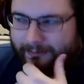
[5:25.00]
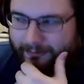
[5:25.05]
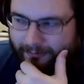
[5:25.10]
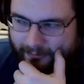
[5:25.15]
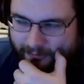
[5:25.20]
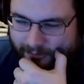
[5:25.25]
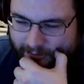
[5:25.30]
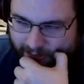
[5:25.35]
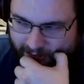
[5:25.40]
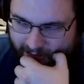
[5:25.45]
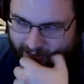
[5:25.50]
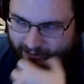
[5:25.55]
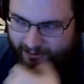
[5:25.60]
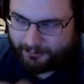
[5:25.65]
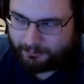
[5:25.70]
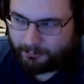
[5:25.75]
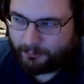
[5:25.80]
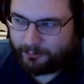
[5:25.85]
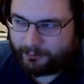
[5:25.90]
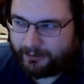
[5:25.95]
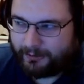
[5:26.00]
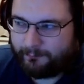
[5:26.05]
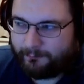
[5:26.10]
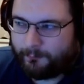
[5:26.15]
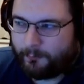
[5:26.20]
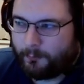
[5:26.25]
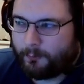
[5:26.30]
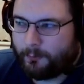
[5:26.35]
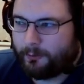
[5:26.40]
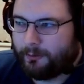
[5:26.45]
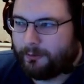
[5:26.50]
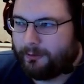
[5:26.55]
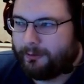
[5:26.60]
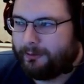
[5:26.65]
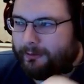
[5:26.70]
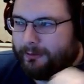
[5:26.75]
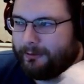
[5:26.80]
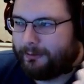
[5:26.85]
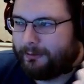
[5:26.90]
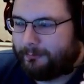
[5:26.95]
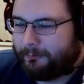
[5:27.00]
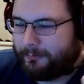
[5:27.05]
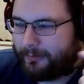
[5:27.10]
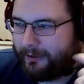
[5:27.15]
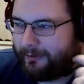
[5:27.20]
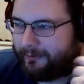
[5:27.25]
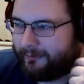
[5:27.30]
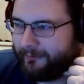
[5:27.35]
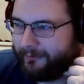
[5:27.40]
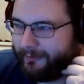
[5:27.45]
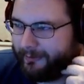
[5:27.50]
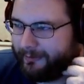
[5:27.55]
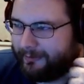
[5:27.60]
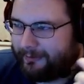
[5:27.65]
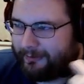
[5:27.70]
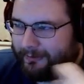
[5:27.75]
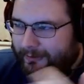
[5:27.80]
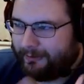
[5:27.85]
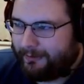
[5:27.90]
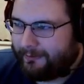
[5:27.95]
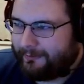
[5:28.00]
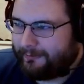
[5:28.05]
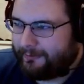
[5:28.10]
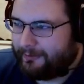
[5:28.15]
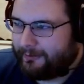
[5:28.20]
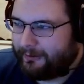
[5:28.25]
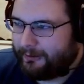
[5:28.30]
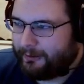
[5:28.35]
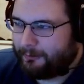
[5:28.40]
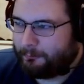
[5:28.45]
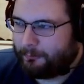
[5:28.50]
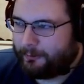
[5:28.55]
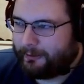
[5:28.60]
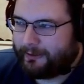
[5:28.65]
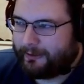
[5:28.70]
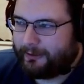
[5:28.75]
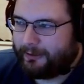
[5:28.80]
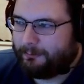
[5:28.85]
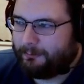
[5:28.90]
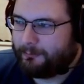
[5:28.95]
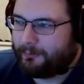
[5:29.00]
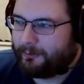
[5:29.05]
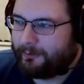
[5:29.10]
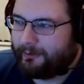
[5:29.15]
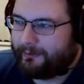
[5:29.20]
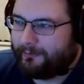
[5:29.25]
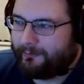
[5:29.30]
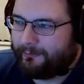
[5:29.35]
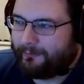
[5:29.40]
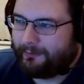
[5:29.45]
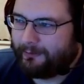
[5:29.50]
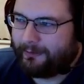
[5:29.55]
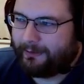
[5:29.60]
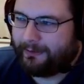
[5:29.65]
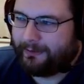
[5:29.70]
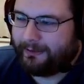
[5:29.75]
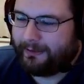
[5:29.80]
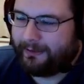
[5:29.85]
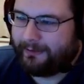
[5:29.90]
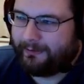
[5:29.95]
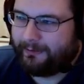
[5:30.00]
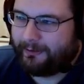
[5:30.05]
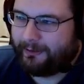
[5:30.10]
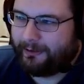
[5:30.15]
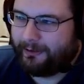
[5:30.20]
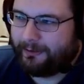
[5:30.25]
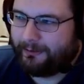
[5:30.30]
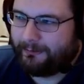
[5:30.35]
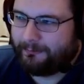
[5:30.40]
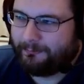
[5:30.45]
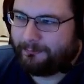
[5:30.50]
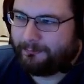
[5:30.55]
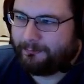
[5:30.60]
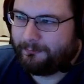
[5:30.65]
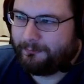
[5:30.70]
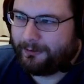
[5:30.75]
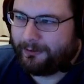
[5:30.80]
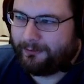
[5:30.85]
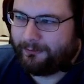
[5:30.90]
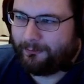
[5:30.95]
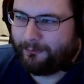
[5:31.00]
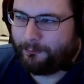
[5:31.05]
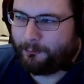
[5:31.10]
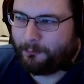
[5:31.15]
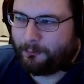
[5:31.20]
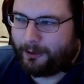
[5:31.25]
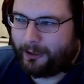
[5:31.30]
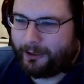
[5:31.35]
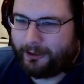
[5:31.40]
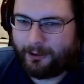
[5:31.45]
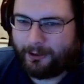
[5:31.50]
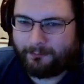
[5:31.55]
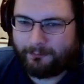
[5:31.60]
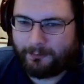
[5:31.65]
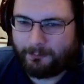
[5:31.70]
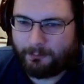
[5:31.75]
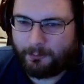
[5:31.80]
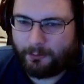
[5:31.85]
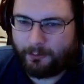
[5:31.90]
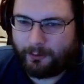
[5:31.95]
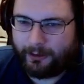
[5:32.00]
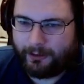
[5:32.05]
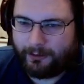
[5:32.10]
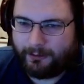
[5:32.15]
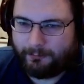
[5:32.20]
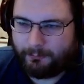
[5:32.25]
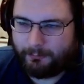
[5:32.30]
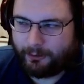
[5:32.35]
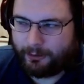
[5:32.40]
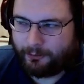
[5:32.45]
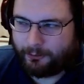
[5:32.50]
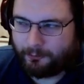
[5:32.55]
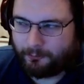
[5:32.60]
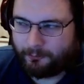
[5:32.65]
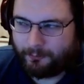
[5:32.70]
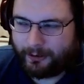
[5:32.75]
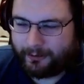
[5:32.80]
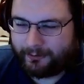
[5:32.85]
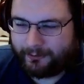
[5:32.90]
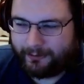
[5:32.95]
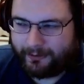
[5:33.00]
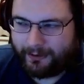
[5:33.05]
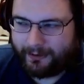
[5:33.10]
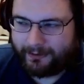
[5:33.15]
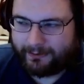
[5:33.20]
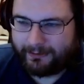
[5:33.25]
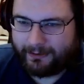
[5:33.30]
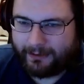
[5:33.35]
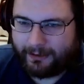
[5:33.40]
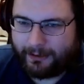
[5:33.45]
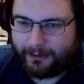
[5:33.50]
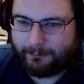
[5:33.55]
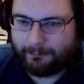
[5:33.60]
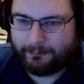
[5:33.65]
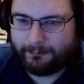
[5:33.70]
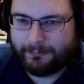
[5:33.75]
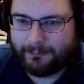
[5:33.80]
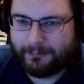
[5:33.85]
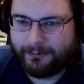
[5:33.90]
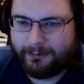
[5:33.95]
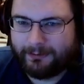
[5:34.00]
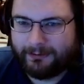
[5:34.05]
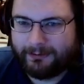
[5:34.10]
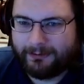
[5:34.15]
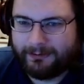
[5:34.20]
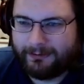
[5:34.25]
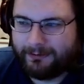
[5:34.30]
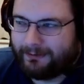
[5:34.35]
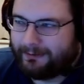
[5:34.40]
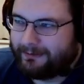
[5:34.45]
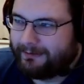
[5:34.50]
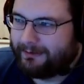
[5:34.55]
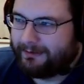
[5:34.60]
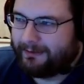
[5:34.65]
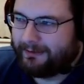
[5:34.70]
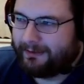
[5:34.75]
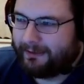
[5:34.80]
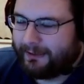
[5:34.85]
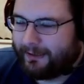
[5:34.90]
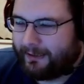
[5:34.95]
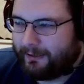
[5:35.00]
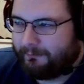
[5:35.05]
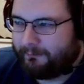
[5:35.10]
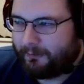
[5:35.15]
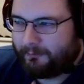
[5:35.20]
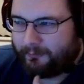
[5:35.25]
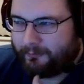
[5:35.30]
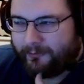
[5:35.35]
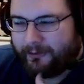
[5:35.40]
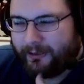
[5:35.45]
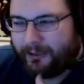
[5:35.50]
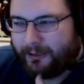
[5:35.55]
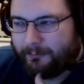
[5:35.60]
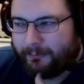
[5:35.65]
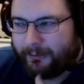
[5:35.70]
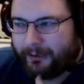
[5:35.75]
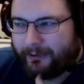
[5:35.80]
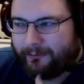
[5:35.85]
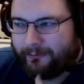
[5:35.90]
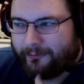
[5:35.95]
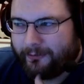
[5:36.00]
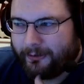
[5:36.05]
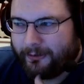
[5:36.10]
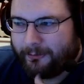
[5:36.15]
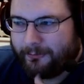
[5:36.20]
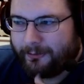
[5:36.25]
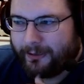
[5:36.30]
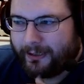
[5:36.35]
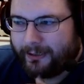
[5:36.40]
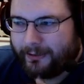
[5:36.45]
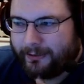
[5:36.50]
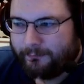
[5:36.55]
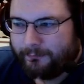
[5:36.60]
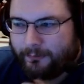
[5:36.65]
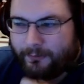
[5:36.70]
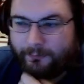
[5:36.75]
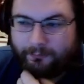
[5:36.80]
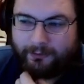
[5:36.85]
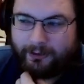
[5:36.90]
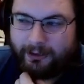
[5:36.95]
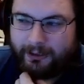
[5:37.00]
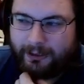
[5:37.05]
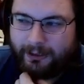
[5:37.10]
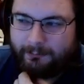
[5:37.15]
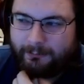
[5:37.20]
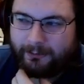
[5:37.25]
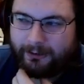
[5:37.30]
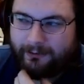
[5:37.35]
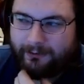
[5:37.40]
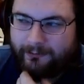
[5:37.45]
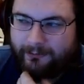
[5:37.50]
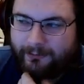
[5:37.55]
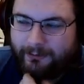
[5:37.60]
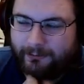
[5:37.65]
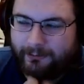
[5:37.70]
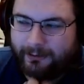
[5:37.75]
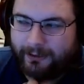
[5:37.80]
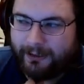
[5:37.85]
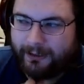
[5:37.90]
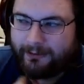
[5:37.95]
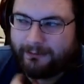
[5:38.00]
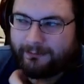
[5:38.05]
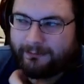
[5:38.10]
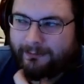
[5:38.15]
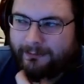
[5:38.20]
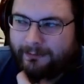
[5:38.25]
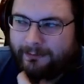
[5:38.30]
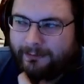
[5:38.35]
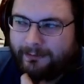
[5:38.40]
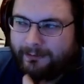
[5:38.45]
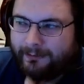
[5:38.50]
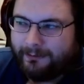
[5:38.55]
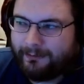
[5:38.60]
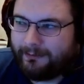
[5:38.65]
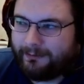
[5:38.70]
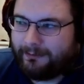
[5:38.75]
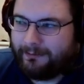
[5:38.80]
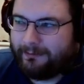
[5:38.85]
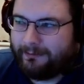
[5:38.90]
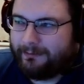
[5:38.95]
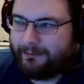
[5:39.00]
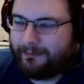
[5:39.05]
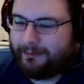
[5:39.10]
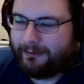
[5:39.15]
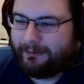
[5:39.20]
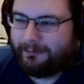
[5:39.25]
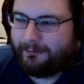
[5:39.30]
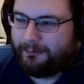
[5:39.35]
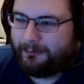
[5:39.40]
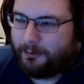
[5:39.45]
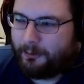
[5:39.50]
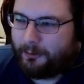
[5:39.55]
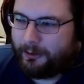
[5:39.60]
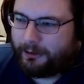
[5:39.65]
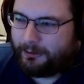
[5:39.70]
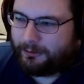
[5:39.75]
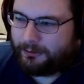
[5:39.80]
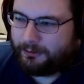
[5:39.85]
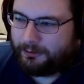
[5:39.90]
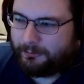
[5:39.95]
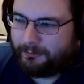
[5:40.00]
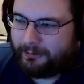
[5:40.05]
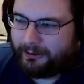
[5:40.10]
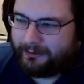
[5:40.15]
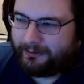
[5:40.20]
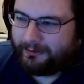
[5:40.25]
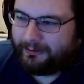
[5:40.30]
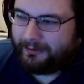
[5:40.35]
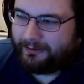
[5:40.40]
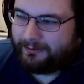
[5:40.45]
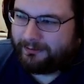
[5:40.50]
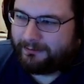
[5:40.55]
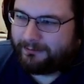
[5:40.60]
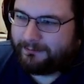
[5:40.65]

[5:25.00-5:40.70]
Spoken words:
to just a simple D4, because it's clear what that number is, and they thought, let's just grind off the point and put it directly on top. And I've never seen anybody else do that. If you've seen anybody else do that, then go ahead and shoot me a link.